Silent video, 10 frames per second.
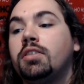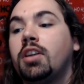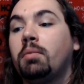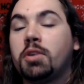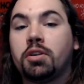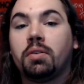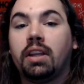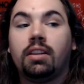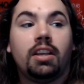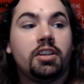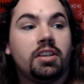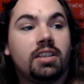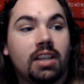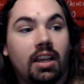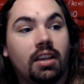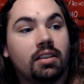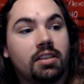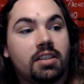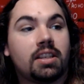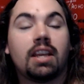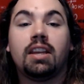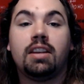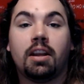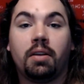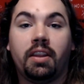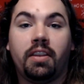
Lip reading: Temperature regulation is a secondary